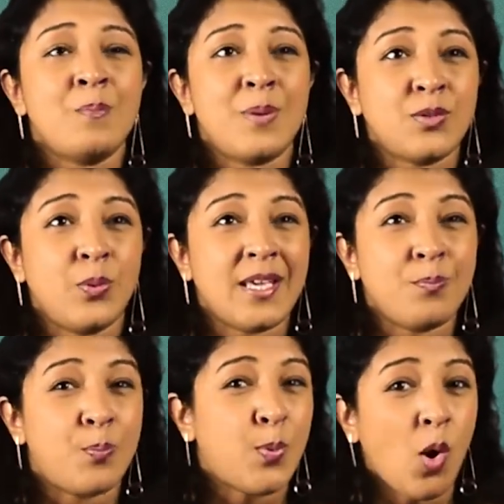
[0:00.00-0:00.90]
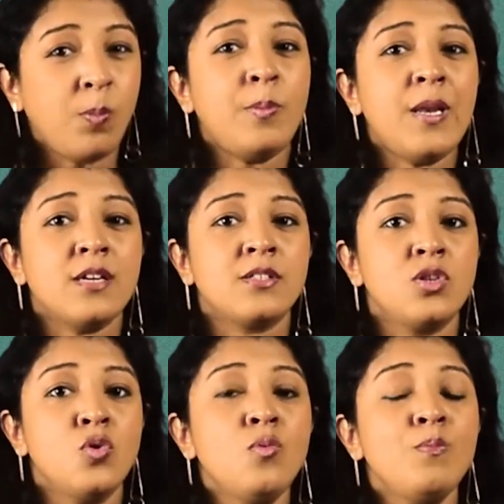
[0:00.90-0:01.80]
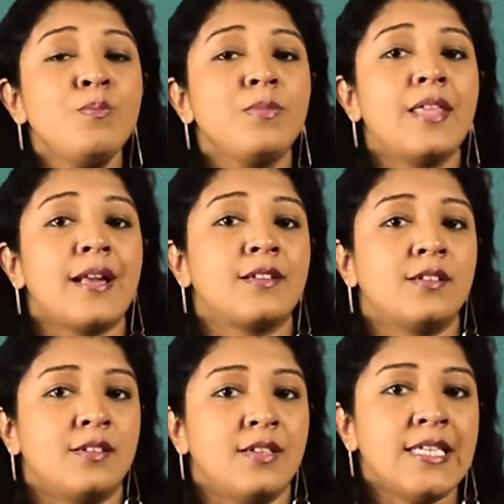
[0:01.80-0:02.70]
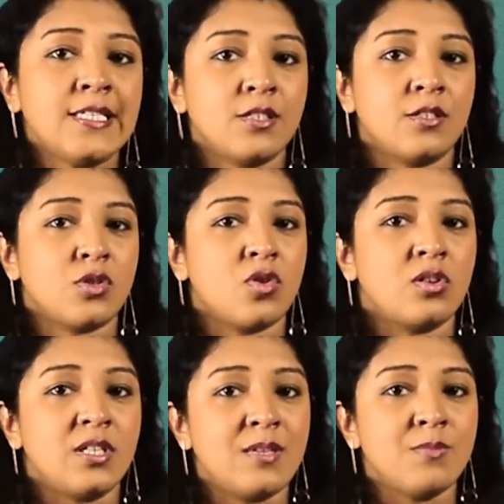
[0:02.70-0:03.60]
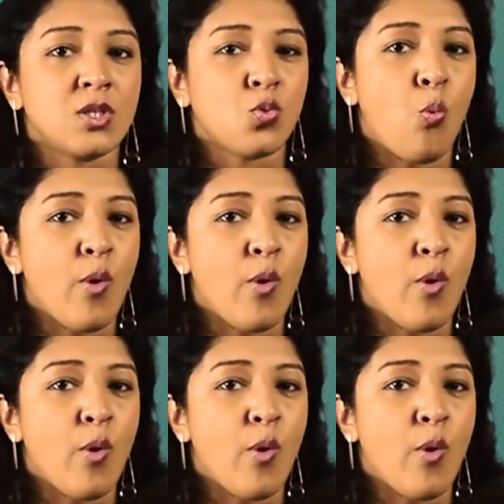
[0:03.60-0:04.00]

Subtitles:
But we can probably assume that NEET does not deem it